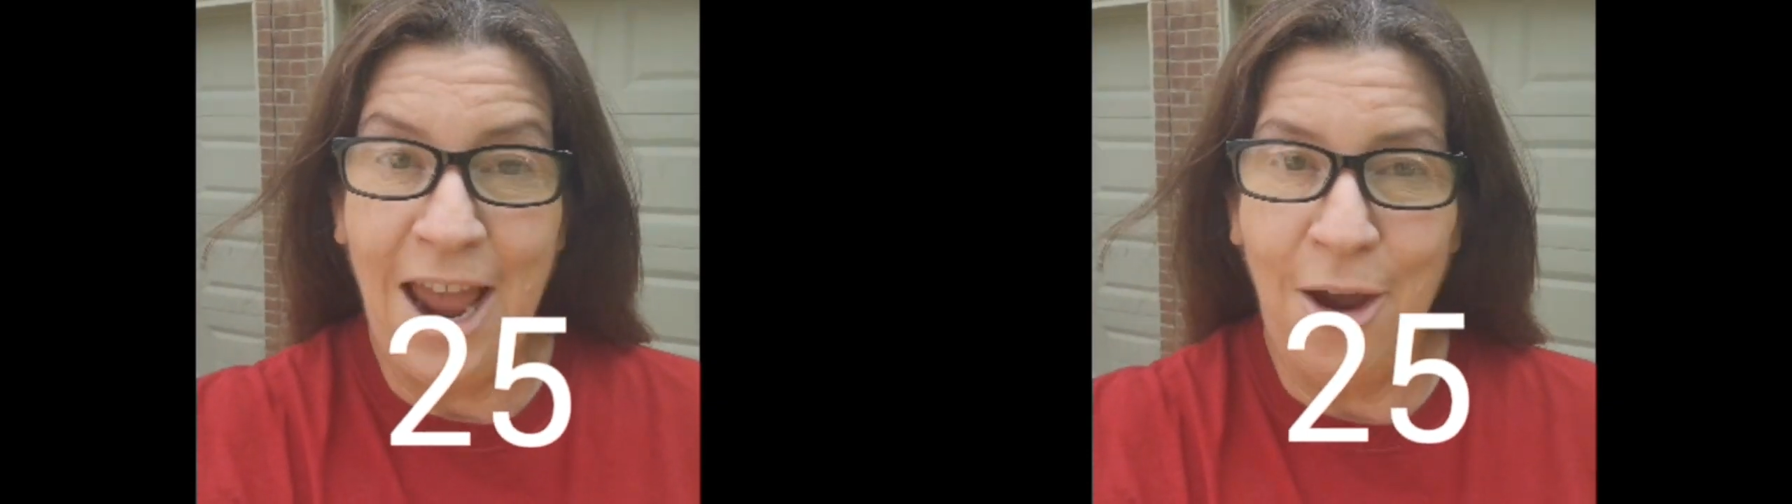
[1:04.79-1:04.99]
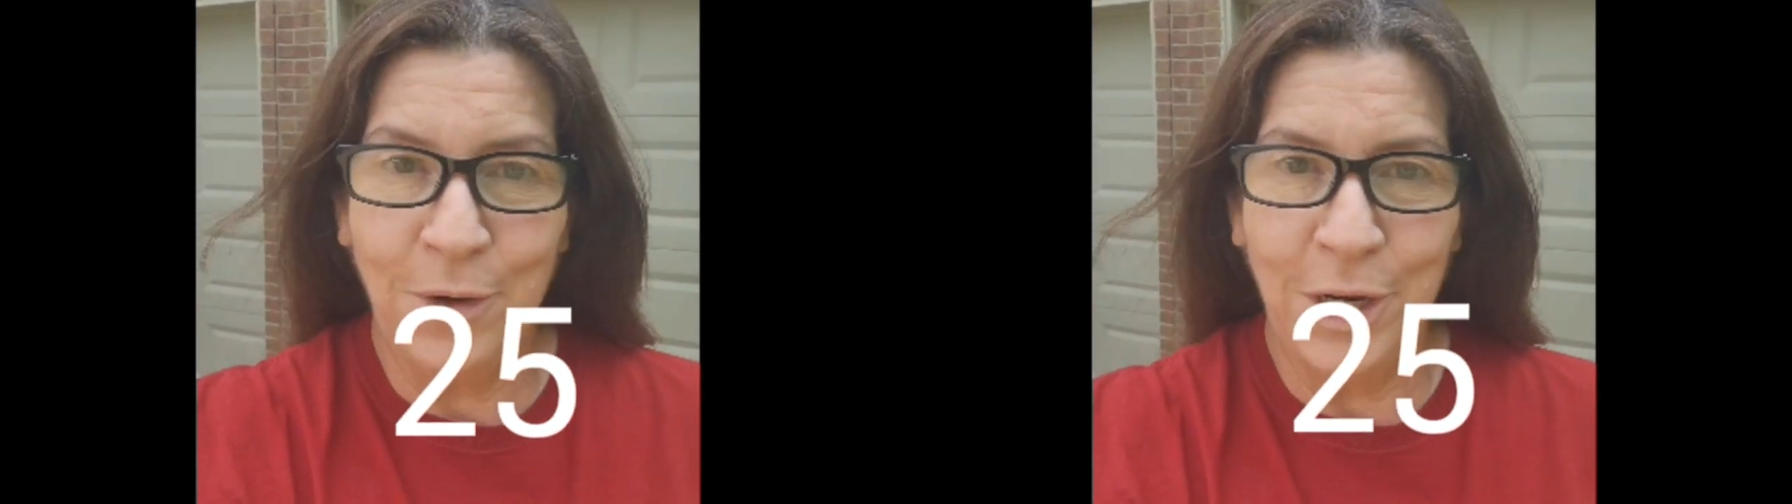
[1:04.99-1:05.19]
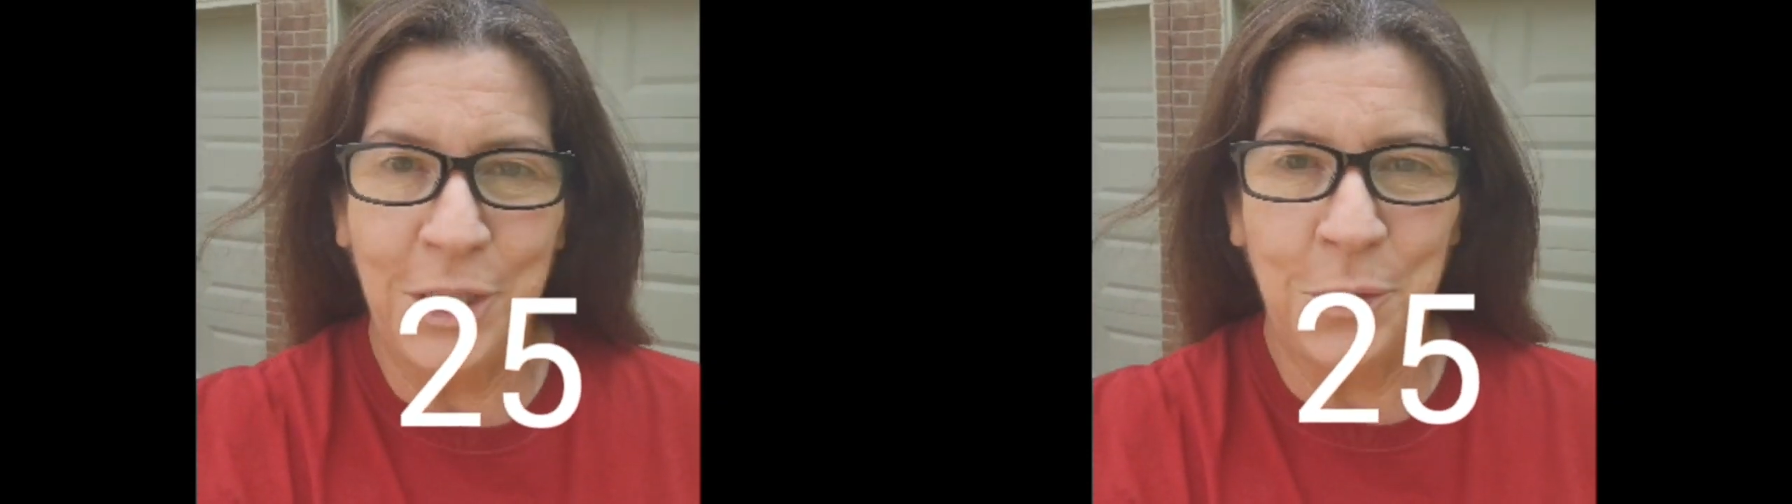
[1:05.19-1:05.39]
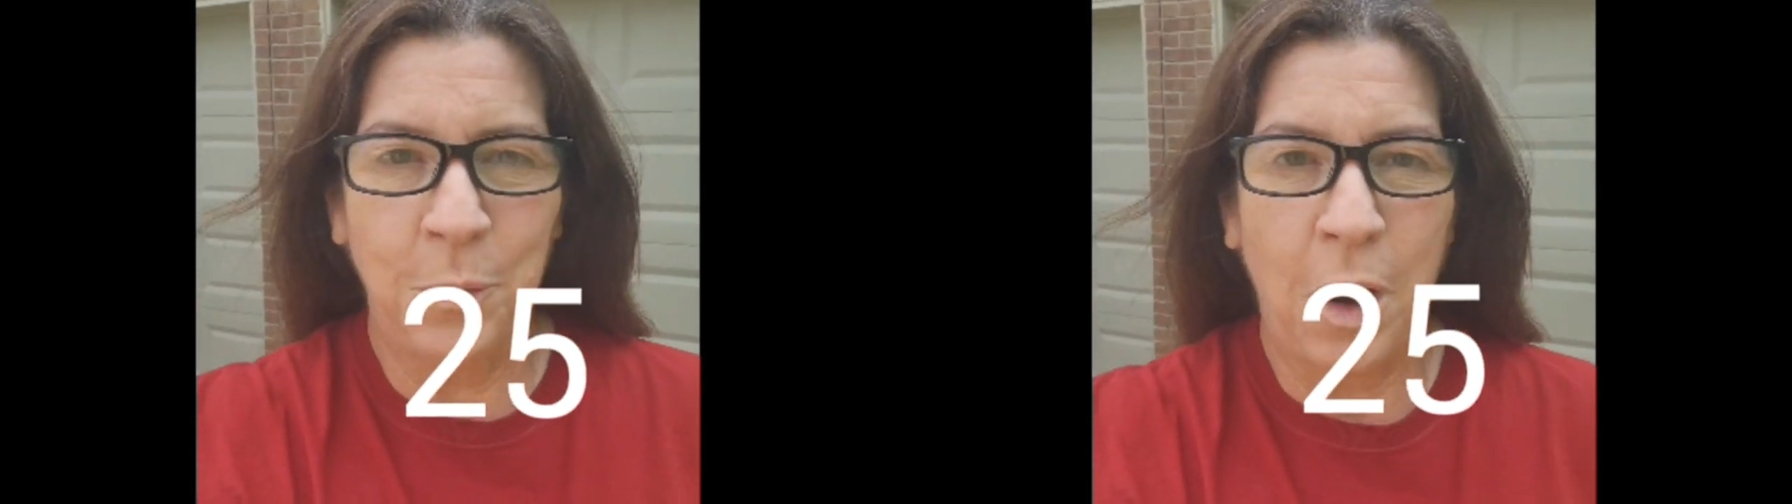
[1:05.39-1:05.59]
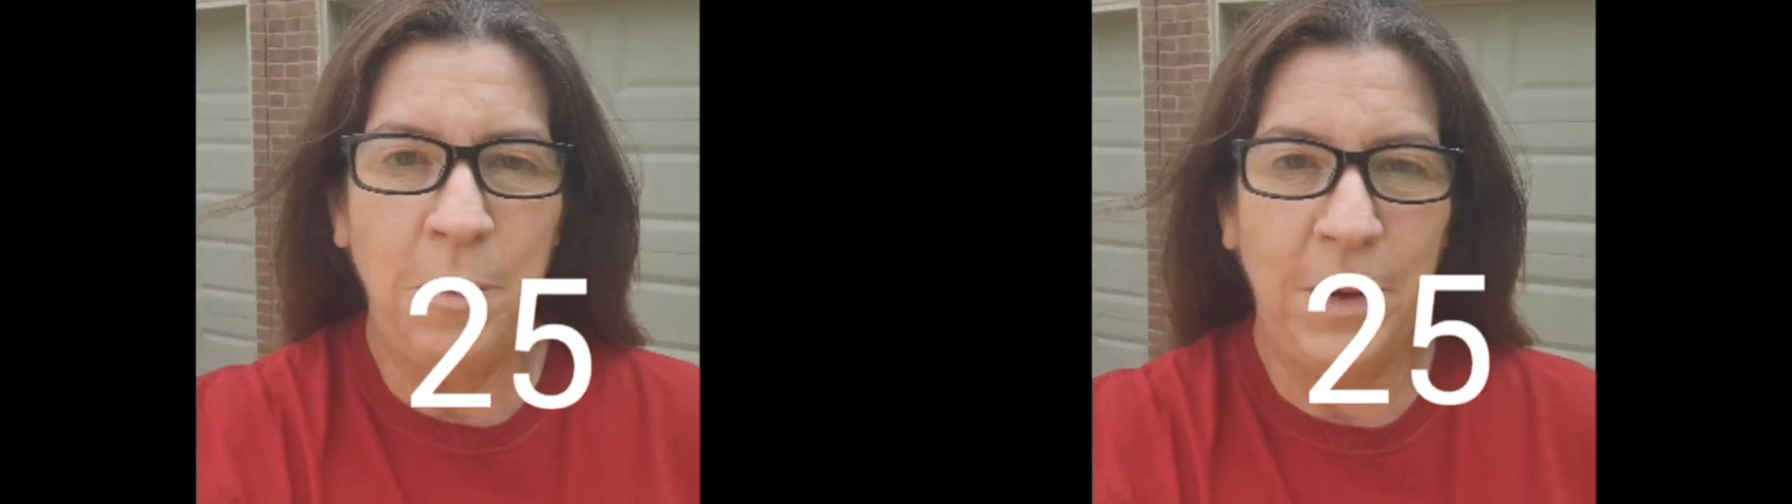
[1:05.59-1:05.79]
average
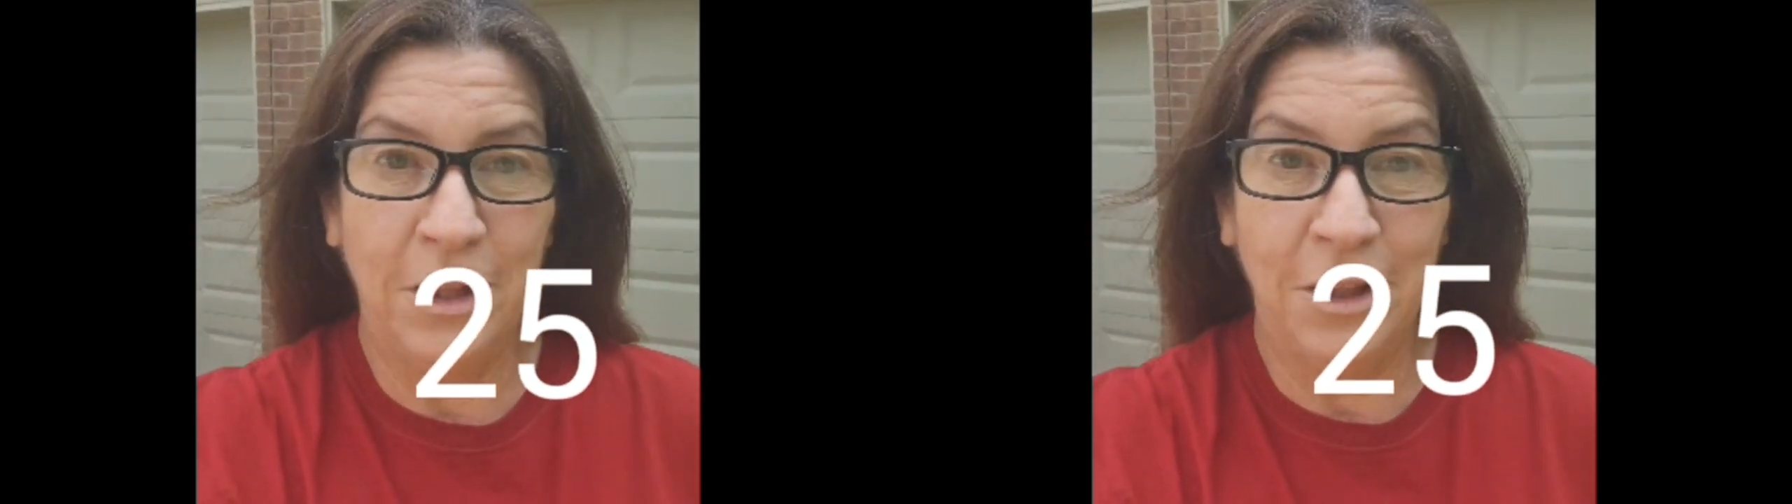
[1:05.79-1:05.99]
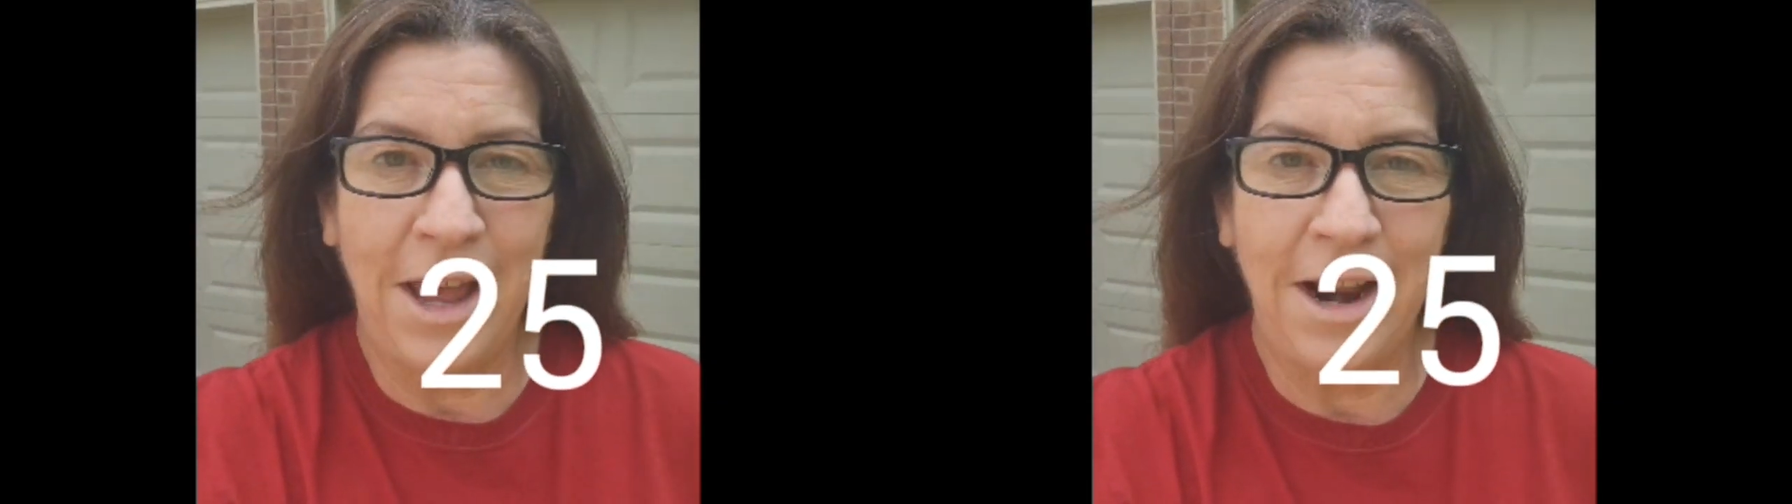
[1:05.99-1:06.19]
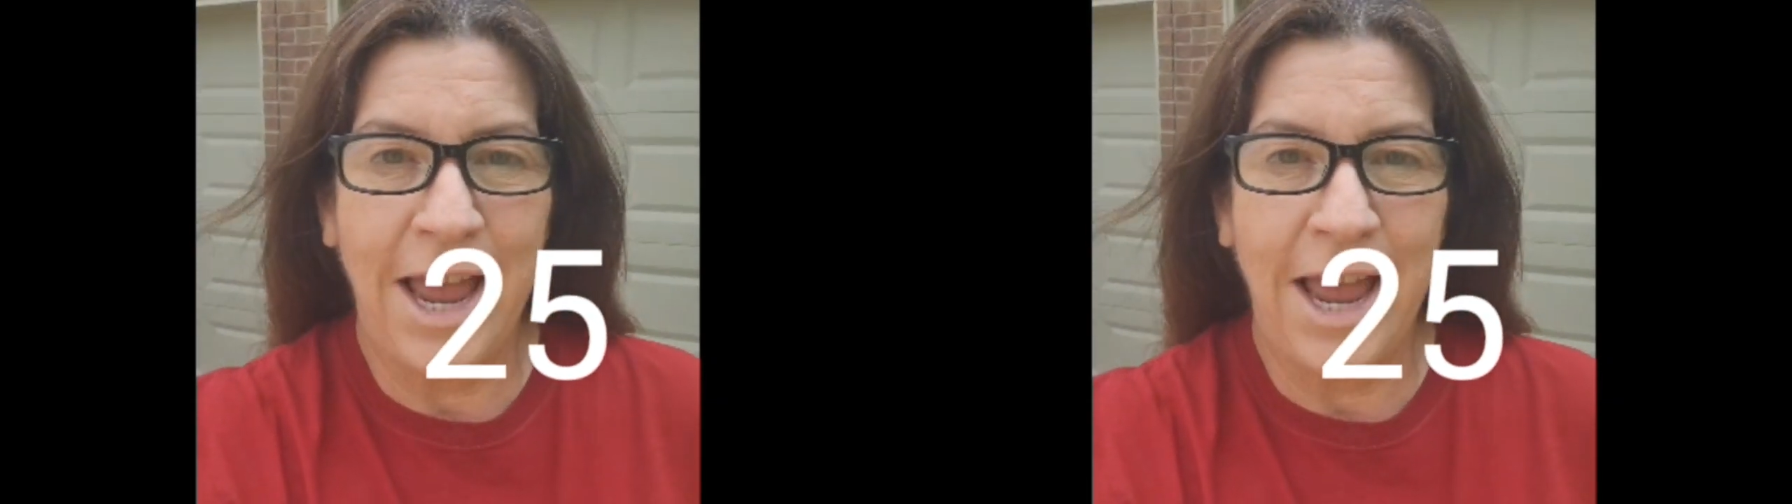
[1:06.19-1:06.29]
will probably be a lot